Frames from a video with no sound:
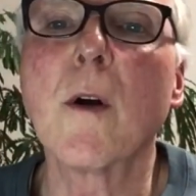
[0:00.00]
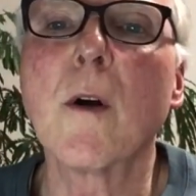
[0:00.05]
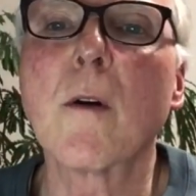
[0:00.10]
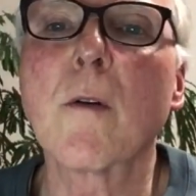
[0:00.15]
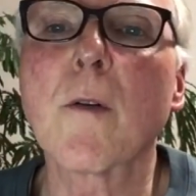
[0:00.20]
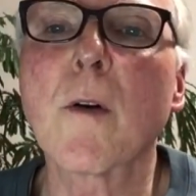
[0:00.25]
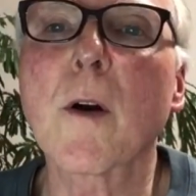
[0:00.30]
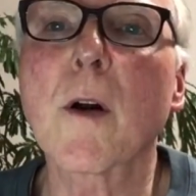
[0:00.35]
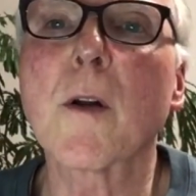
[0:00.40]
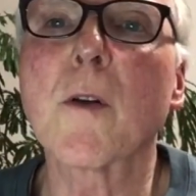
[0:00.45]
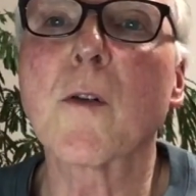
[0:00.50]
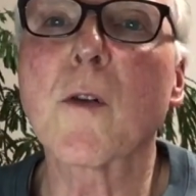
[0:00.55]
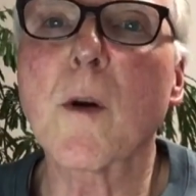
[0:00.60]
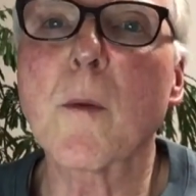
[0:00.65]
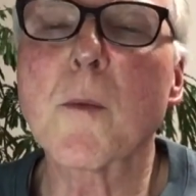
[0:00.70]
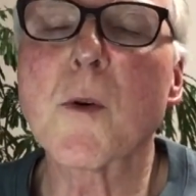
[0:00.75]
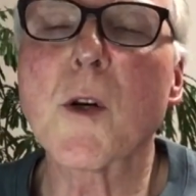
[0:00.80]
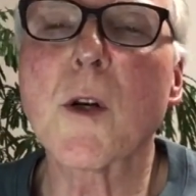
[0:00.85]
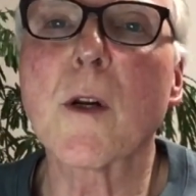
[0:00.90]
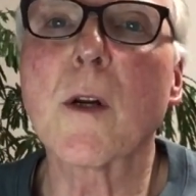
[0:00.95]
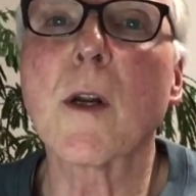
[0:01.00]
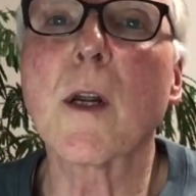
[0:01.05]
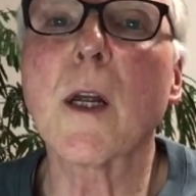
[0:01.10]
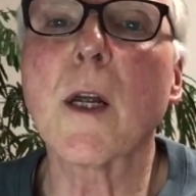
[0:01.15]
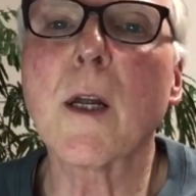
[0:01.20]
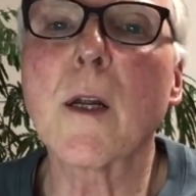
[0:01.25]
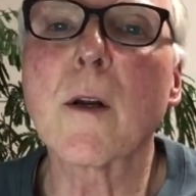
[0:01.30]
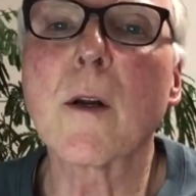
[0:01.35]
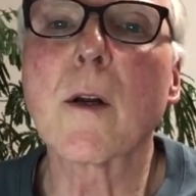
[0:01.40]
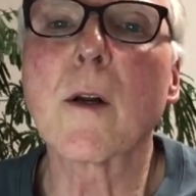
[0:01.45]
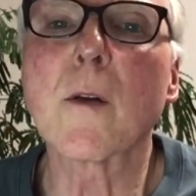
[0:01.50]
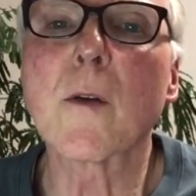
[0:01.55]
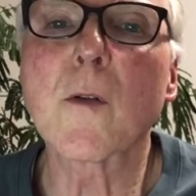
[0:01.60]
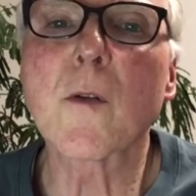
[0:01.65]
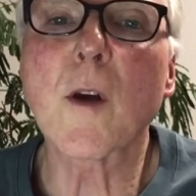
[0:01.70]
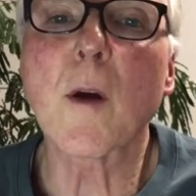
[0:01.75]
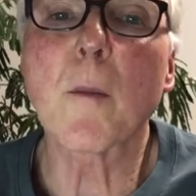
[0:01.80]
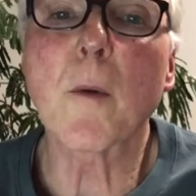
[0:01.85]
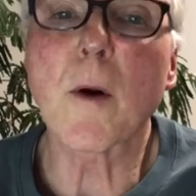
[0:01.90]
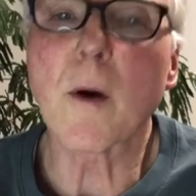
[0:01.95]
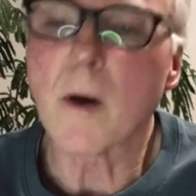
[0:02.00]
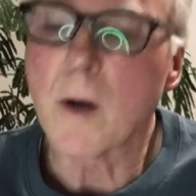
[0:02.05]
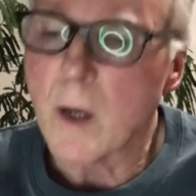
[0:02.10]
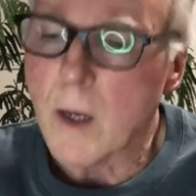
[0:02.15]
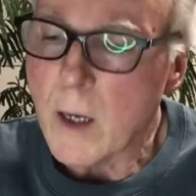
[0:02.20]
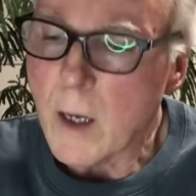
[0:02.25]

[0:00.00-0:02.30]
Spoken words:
for consumption in summer.